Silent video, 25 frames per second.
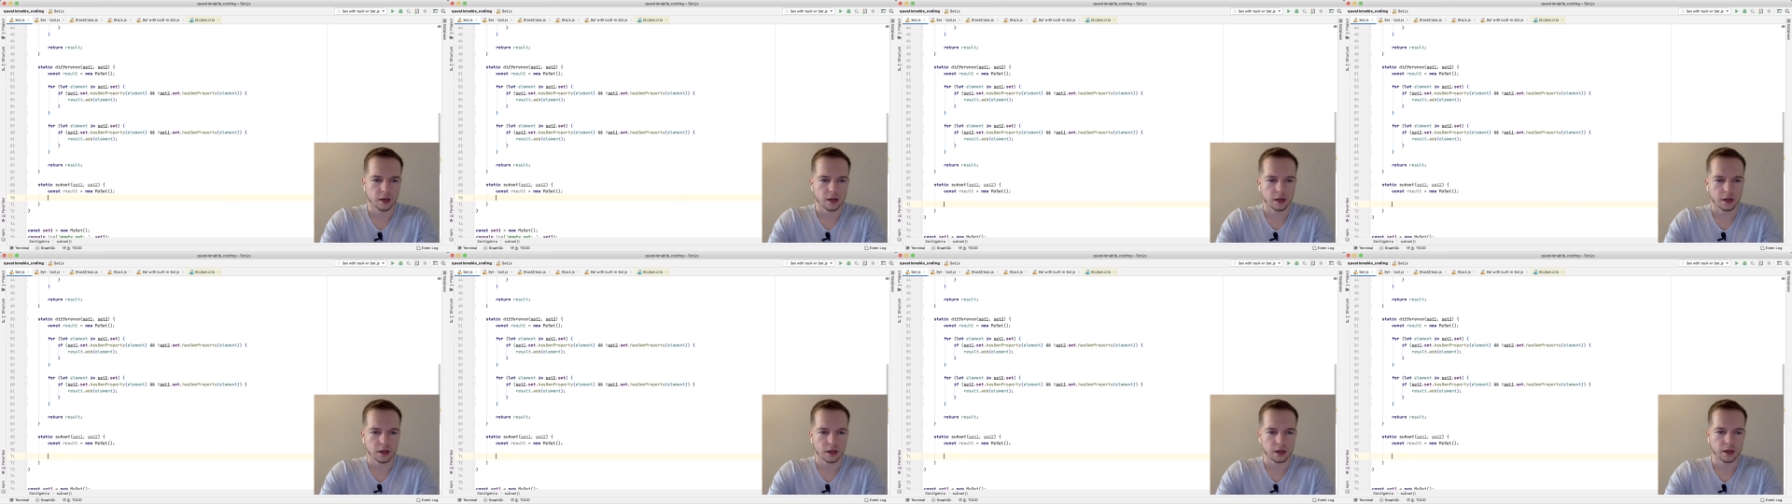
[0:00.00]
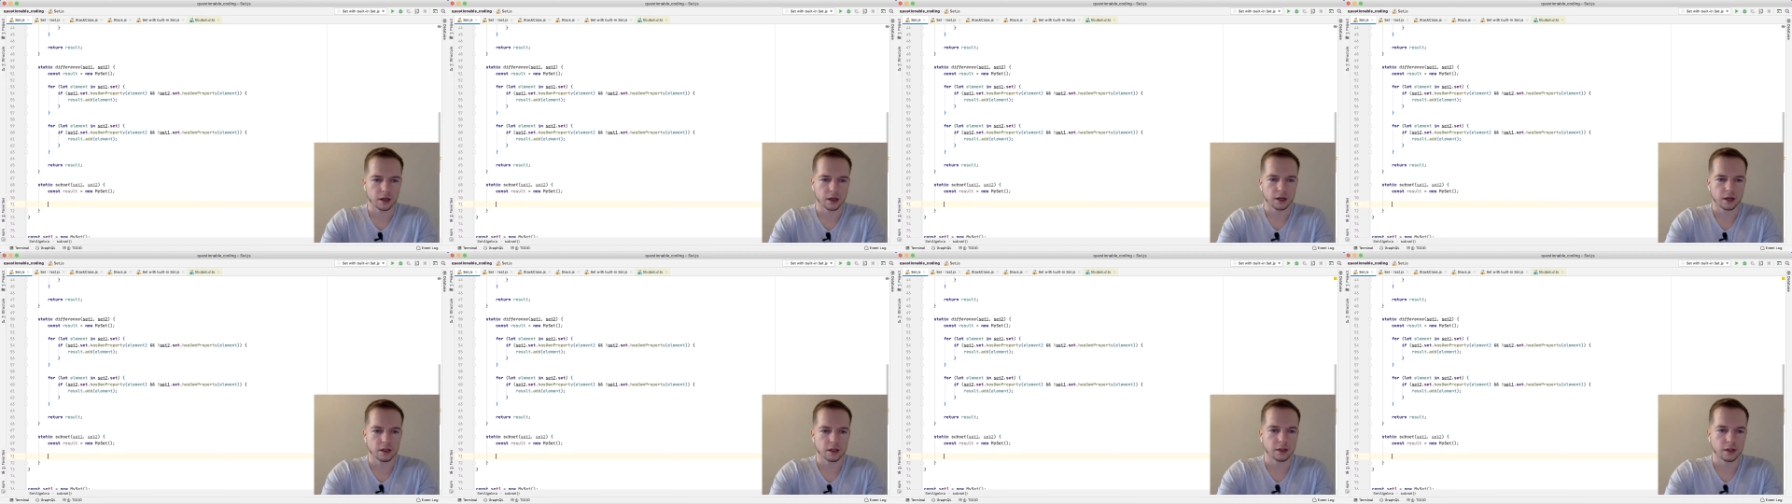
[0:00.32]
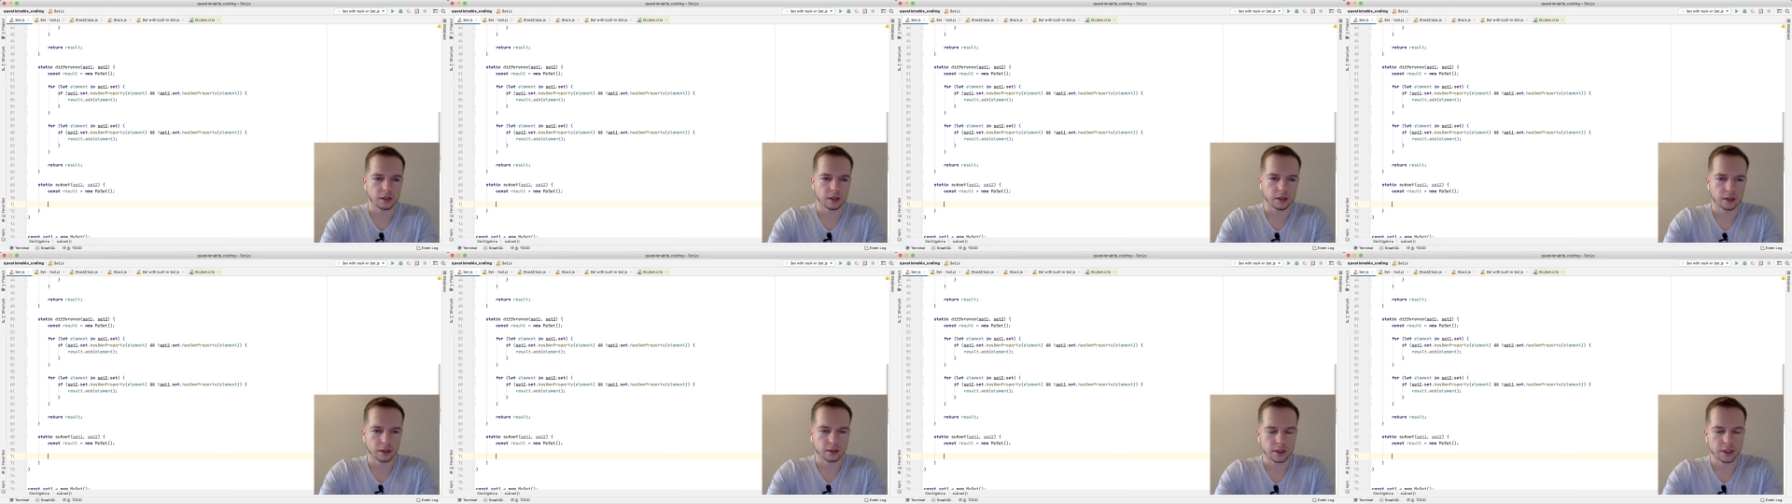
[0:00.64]

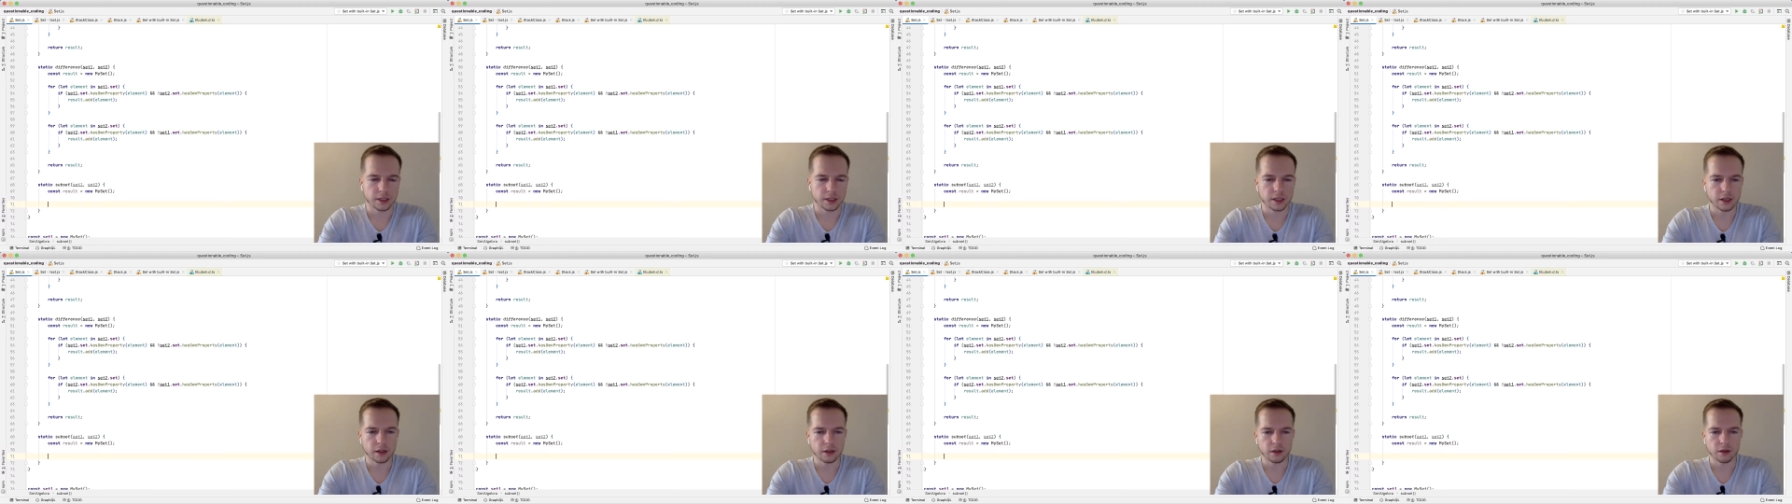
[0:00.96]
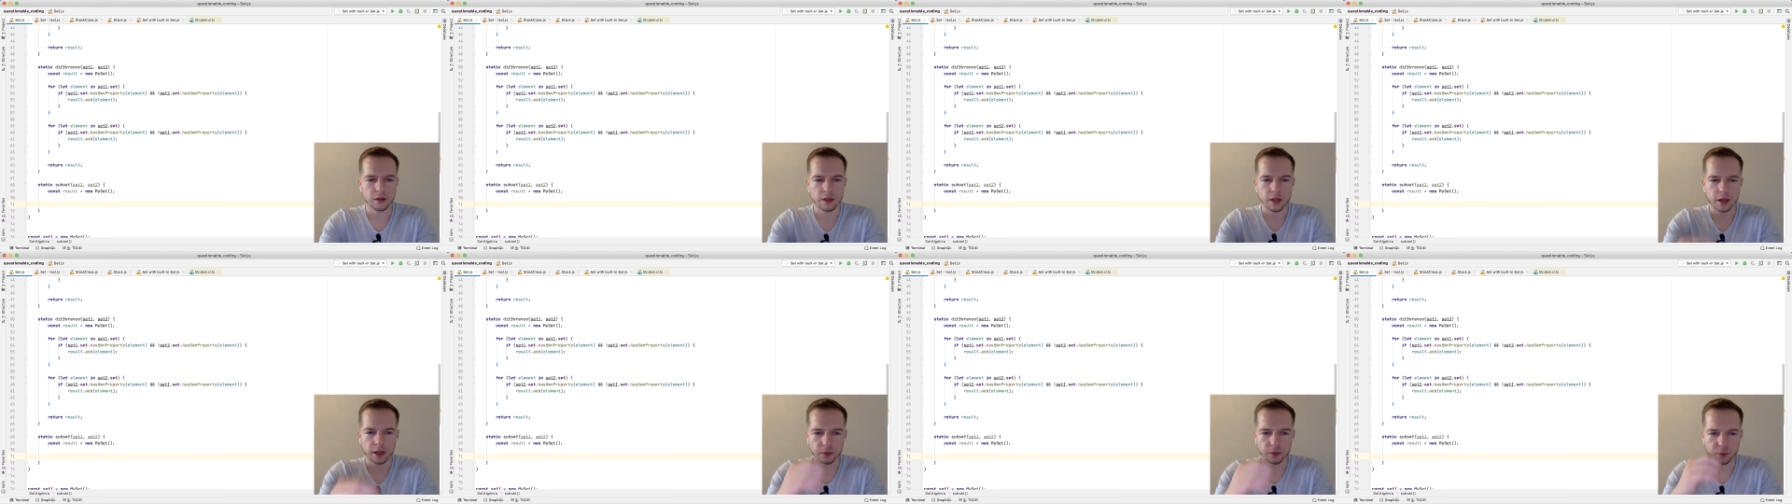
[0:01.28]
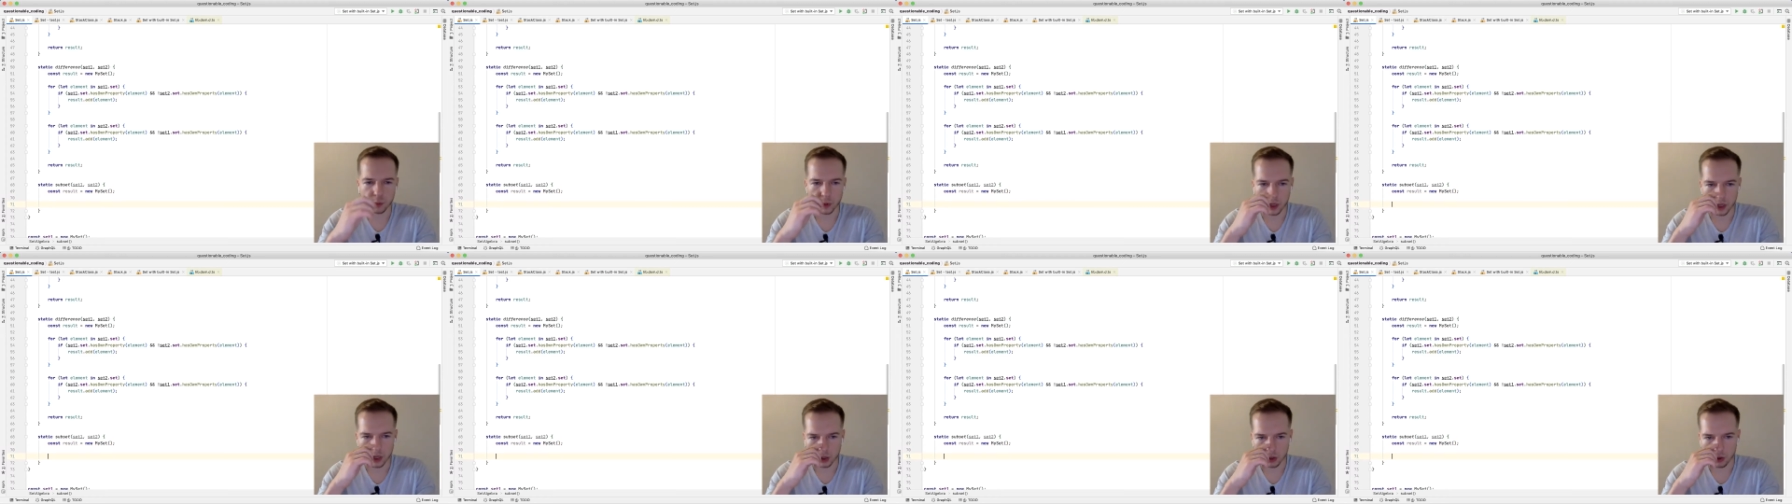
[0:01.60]
And then
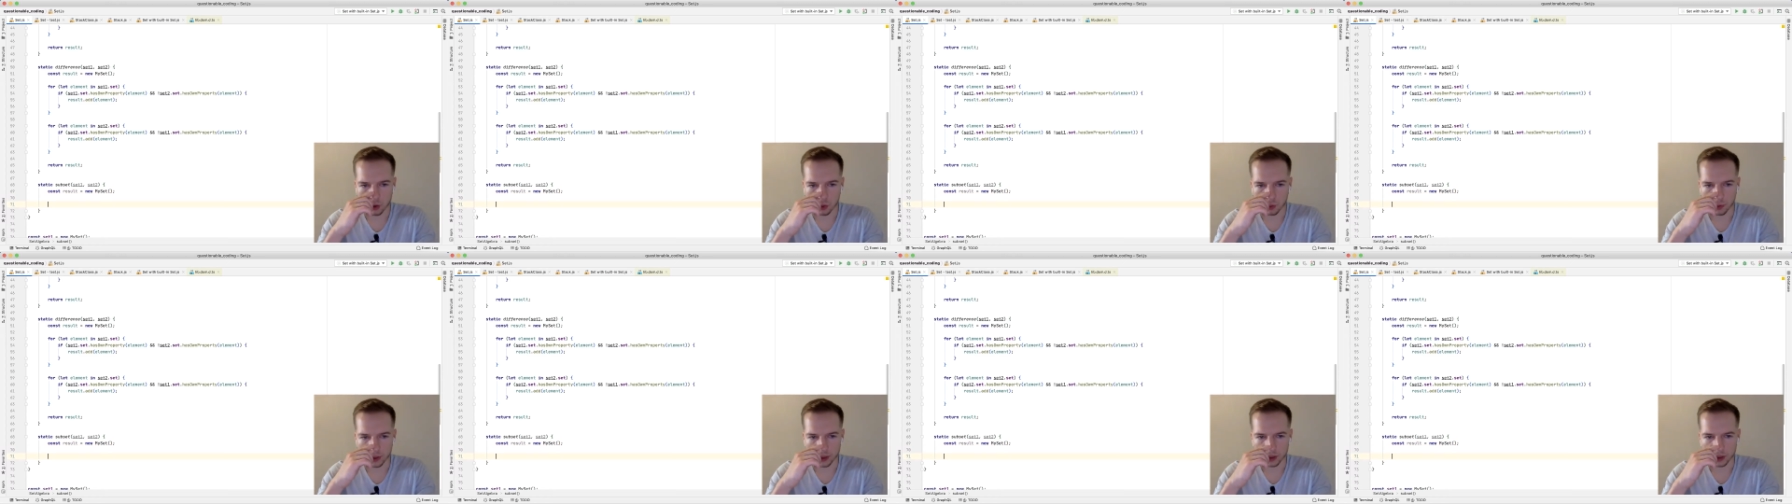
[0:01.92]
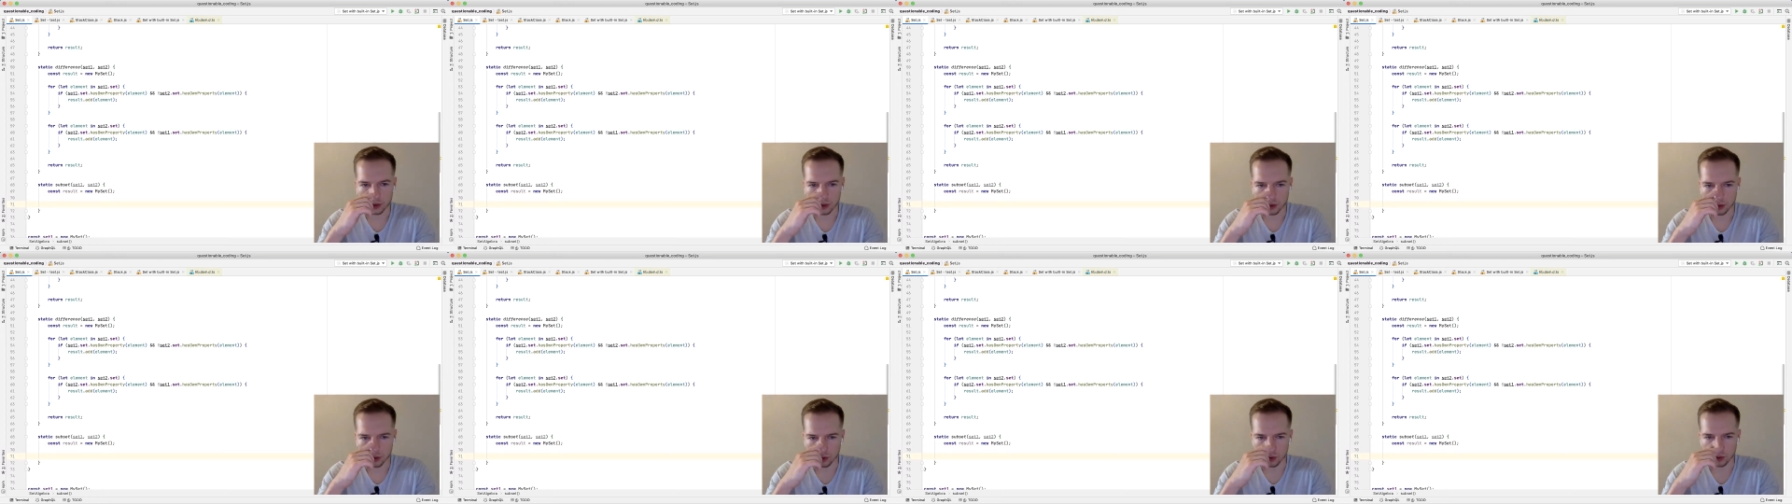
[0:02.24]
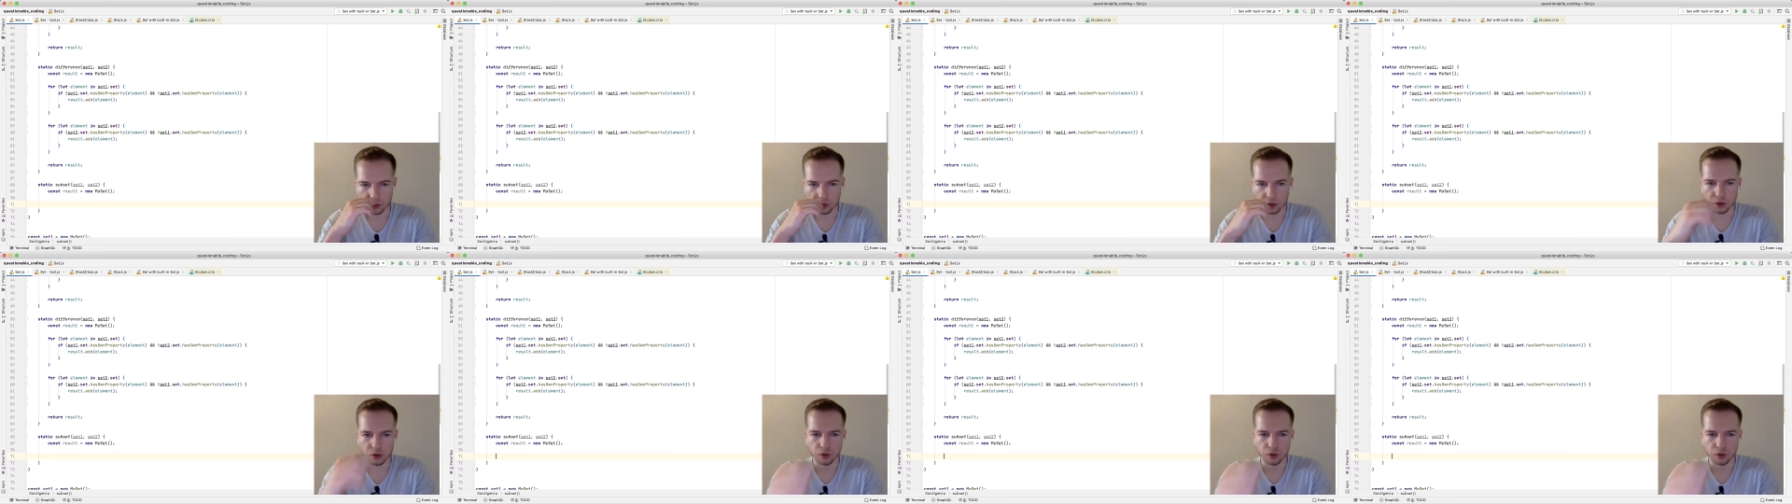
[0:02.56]
we are going to